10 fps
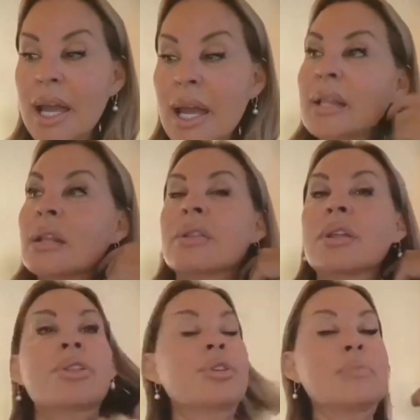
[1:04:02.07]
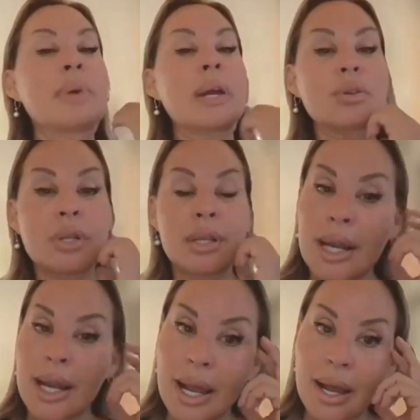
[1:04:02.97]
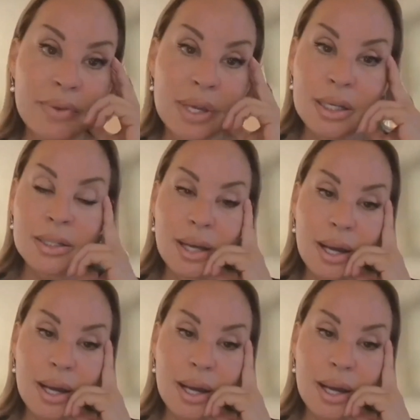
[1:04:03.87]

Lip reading: And the third boundary that I have is